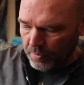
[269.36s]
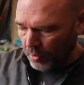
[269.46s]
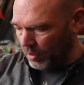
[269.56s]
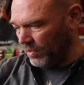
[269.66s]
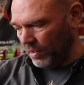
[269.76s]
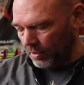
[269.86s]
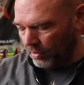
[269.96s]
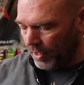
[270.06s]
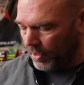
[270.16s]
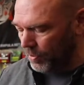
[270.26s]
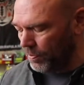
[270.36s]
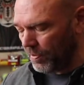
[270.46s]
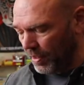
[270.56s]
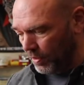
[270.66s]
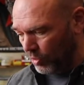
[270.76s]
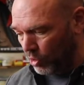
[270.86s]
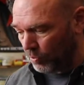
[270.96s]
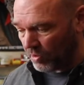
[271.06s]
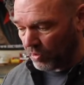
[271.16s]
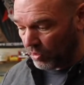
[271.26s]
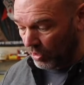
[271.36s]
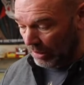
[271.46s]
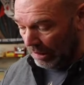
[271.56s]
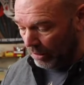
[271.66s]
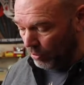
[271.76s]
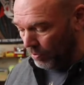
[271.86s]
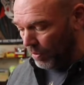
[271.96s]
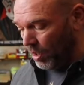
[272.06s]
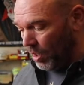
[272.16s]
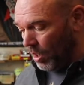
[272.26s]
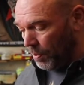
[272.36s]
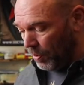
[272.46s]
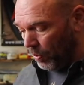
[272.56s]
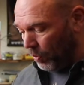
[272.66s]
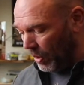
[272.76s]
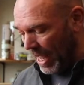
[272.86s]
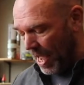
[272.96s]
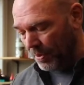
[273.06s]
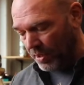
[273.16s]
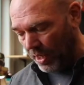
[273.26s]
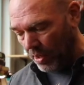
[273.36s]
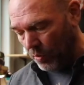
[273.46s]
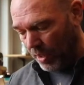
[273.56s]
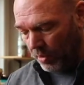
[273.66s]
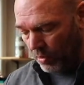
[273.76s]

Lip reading: You'll see this later, that the tubes still glow. But what will happen now when I